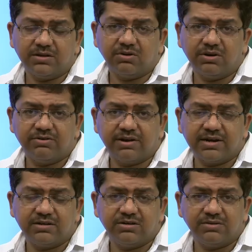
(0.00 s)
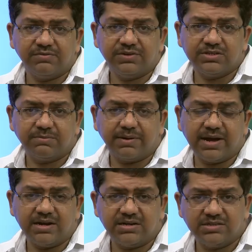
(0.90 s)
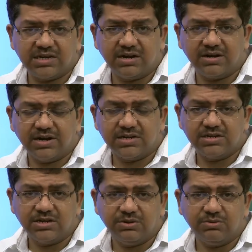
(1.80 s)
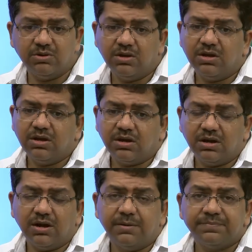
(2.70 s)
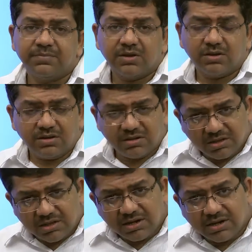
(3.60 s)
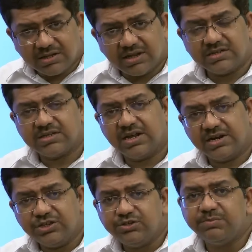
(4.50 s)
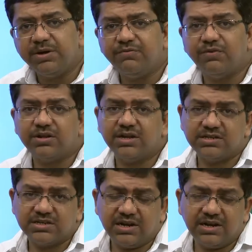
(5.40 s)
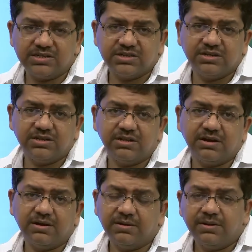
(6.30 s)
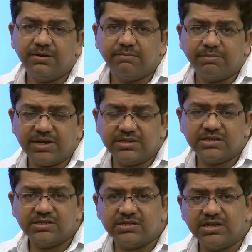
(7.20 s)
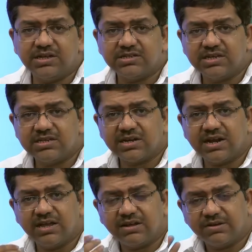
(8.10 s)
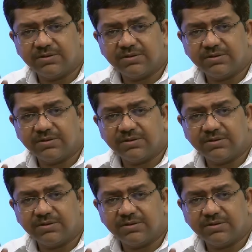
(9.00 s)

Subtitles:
contract which a buyer and seller gets into, there is an arrangement for the escalation in the prices, in the sense like